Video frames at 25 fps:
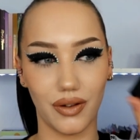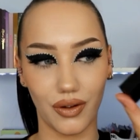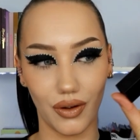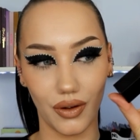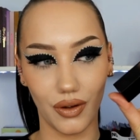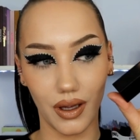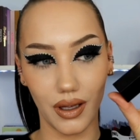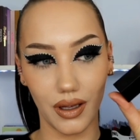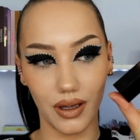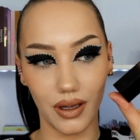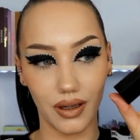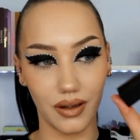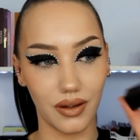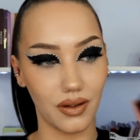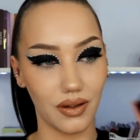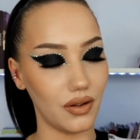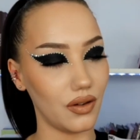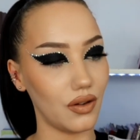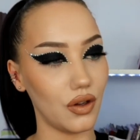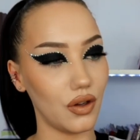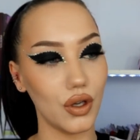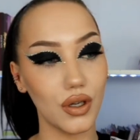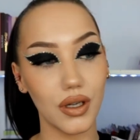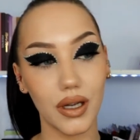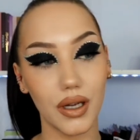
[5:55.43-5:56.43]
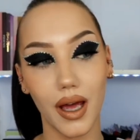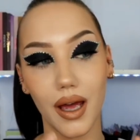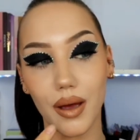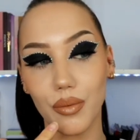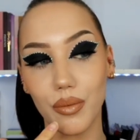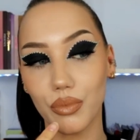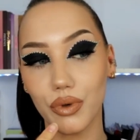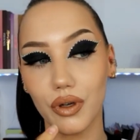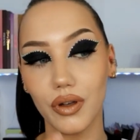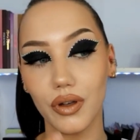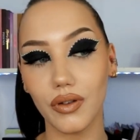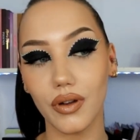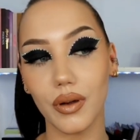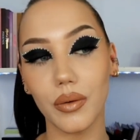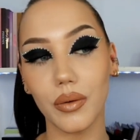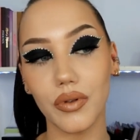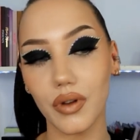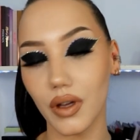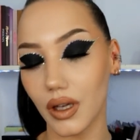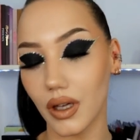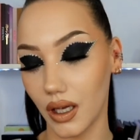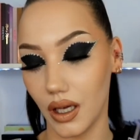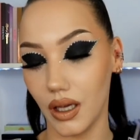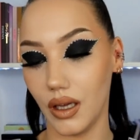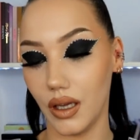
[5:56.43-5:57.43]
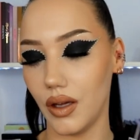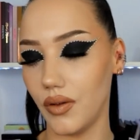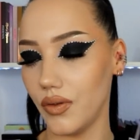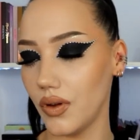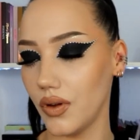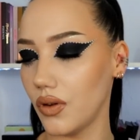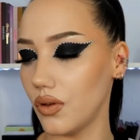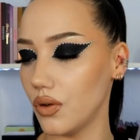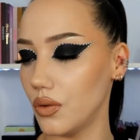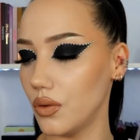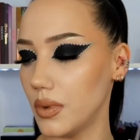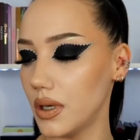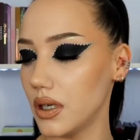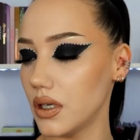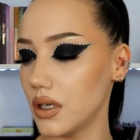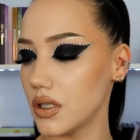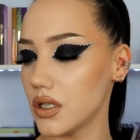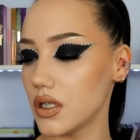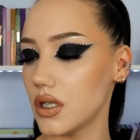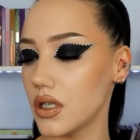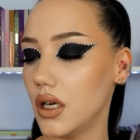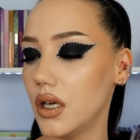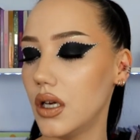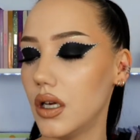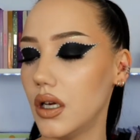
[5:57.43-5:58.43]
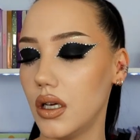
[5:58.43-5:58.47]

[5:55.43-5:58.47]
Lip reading: So like, this is Huda Empress lipstick. I love it so much.